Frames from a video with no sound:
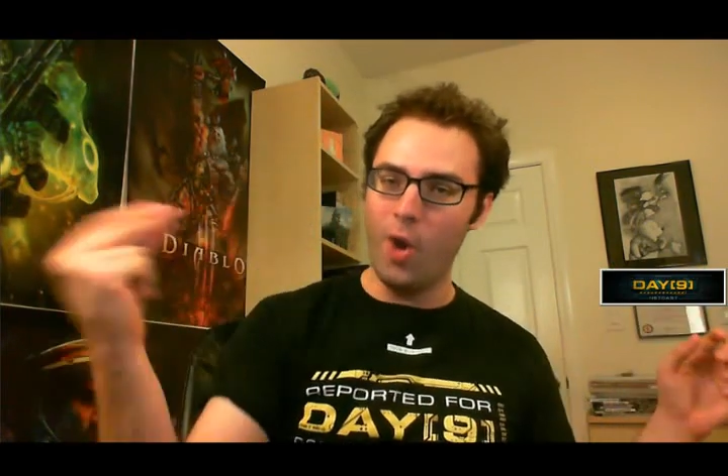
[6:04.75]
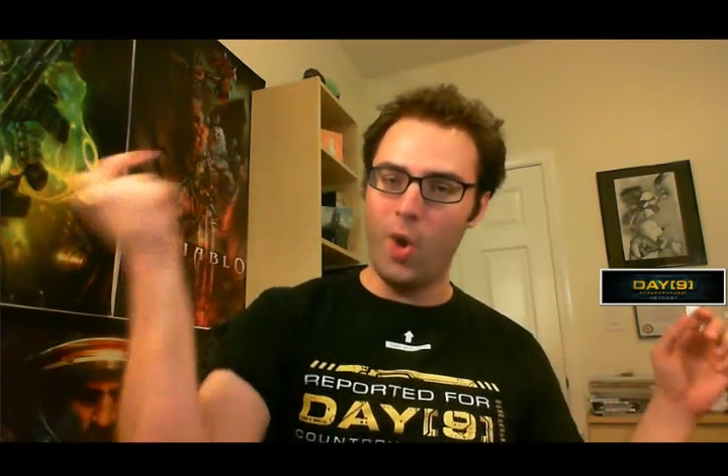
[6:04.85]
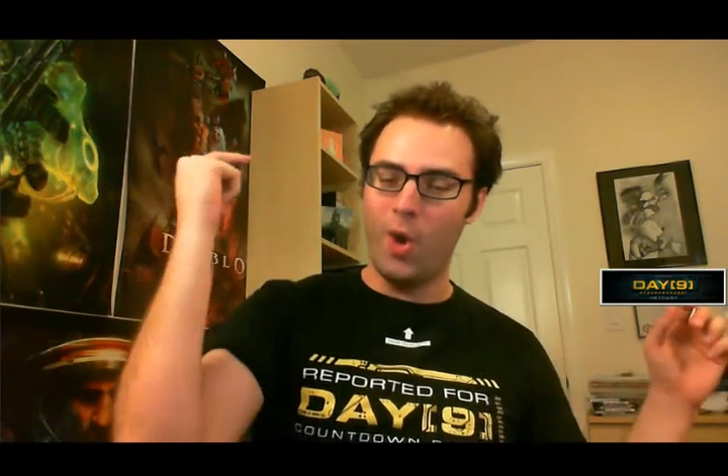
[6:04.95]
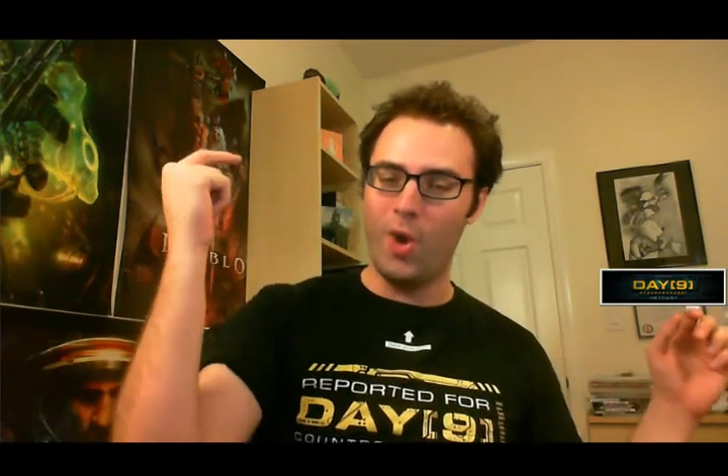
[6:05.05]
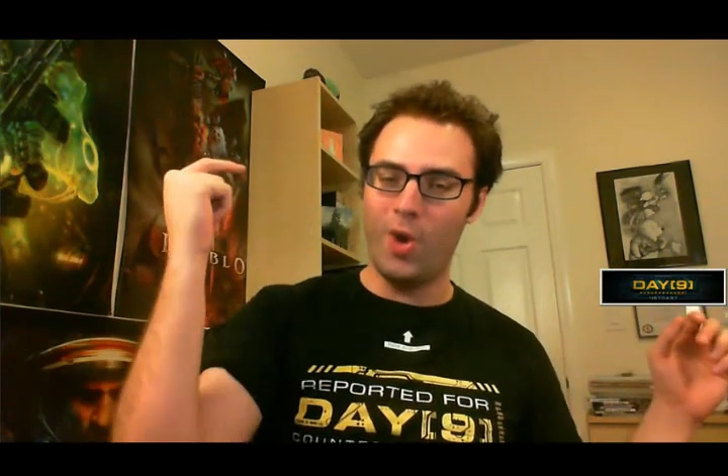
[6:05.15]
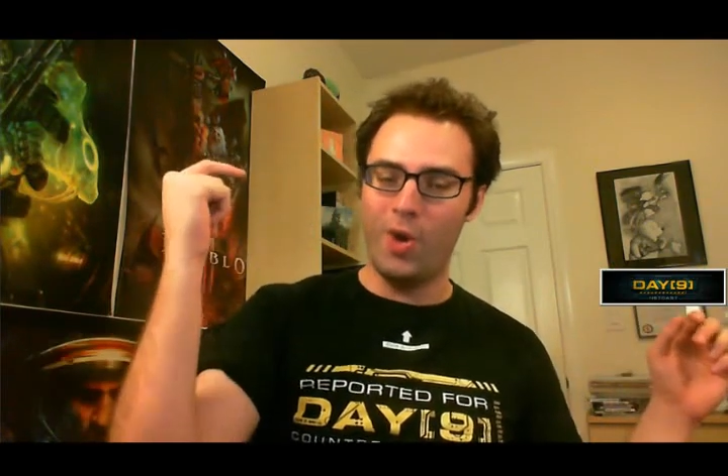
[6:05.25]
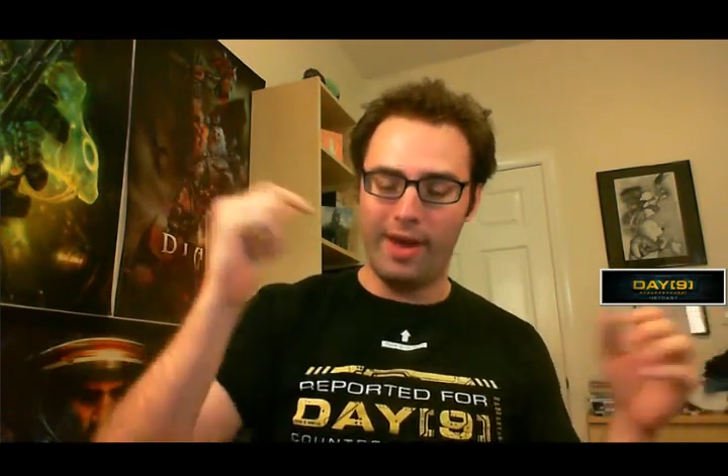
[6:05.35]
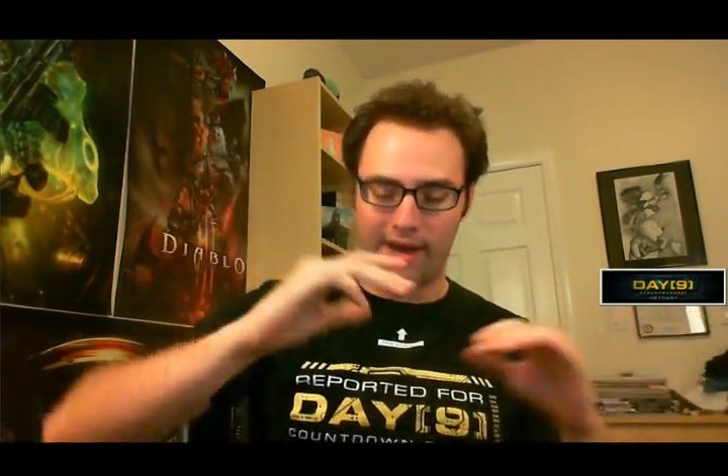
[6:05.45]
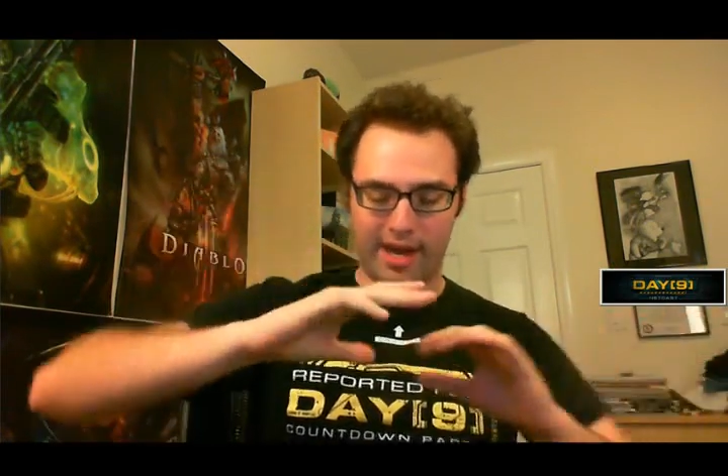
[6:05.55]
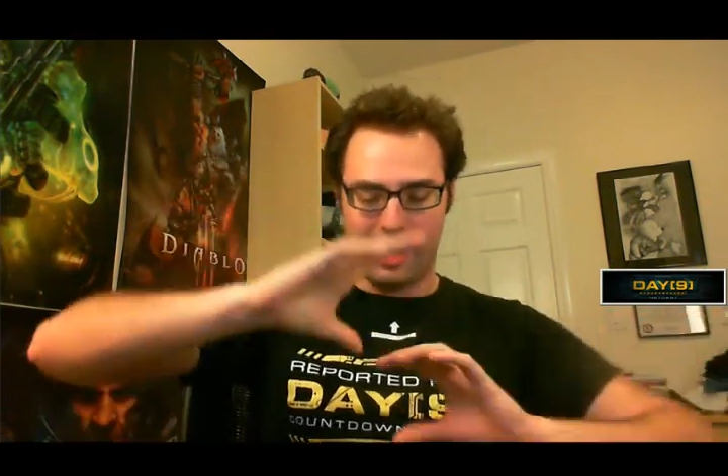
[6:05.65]

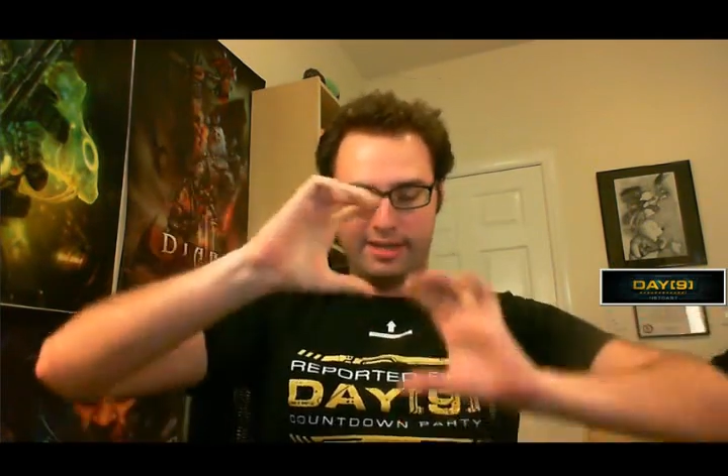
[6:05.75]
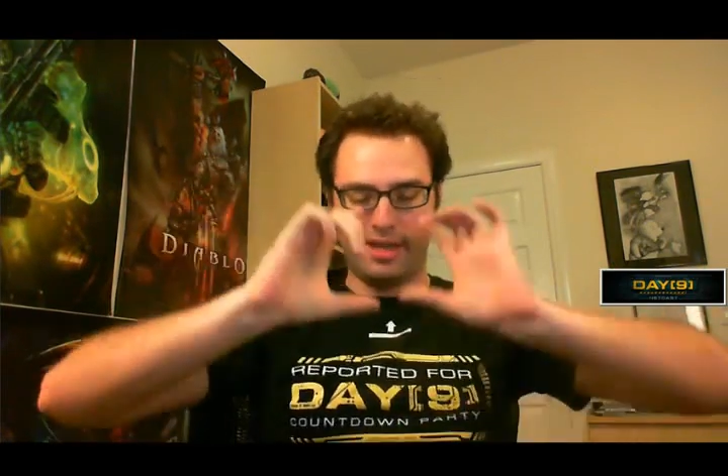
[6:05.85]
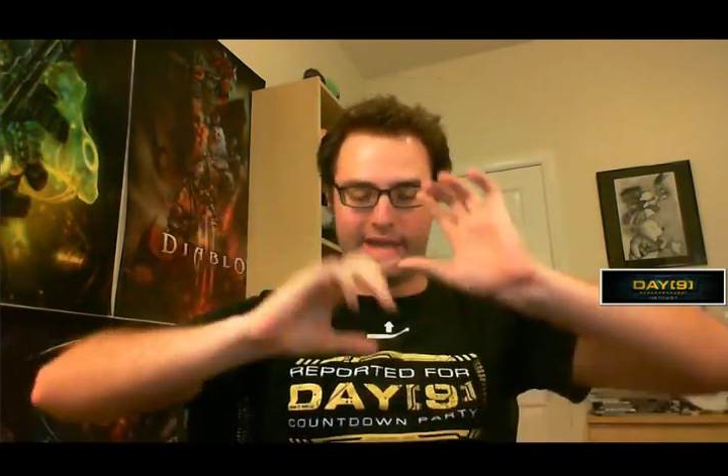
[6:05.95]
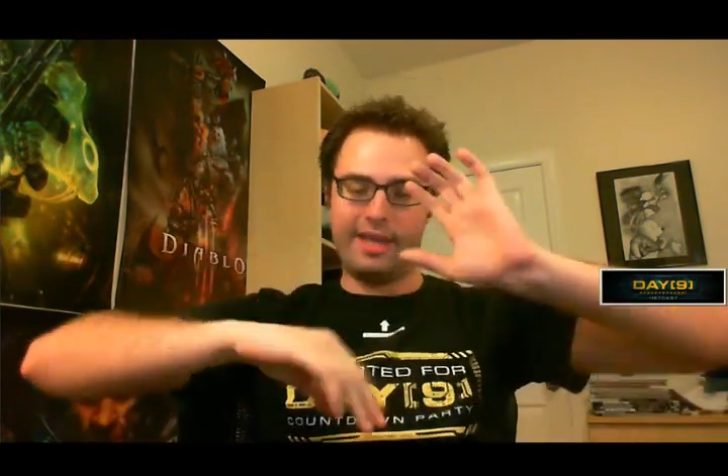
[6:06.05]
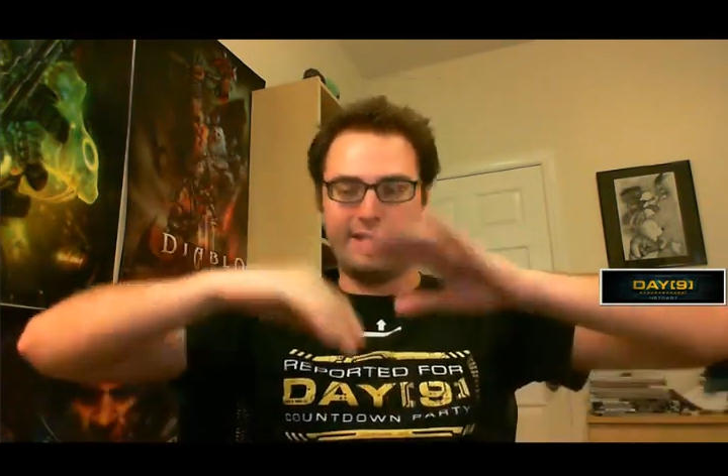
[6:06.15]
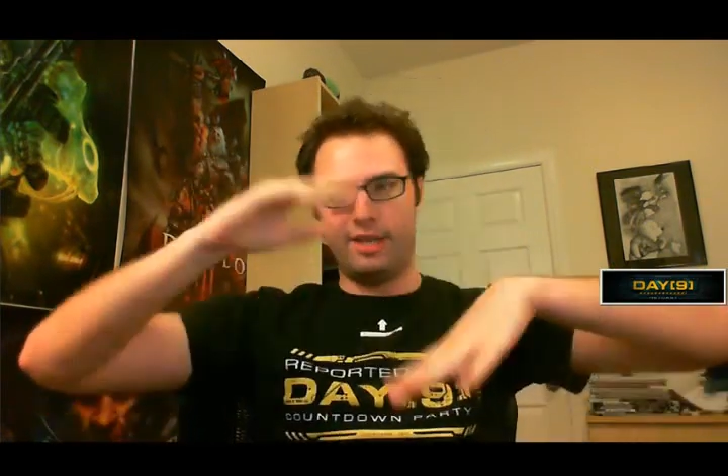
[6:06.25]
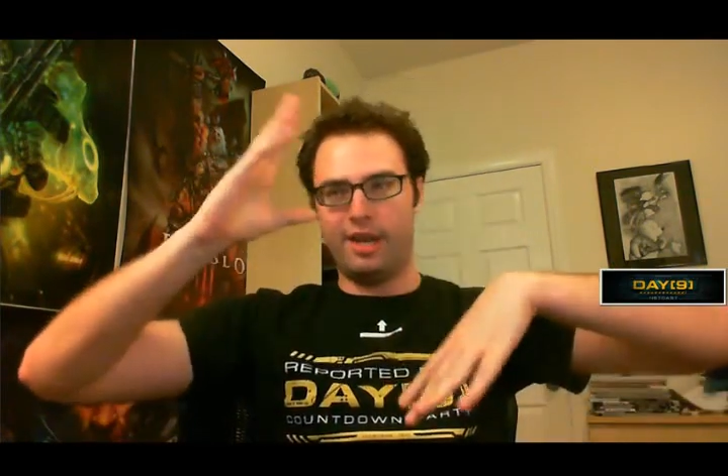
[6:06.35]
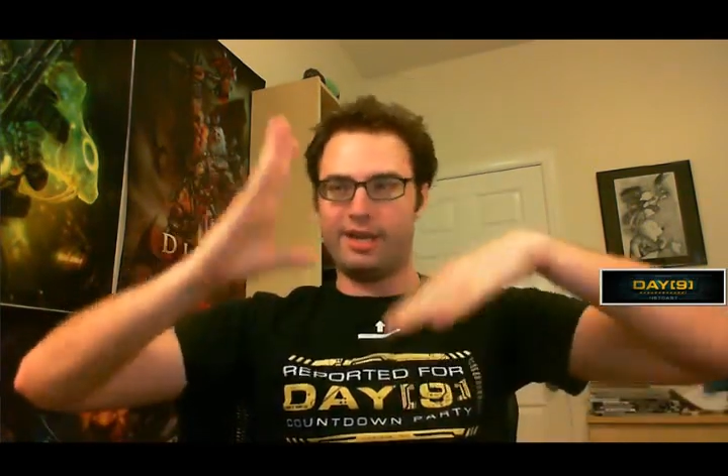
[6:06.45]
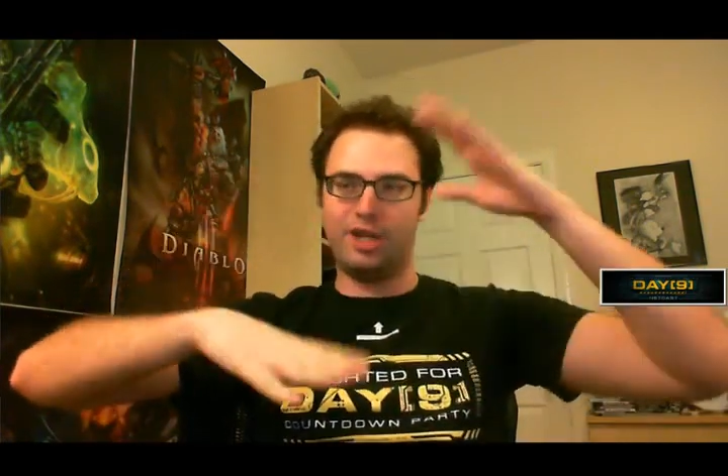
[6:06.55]
Ooh, and it has like the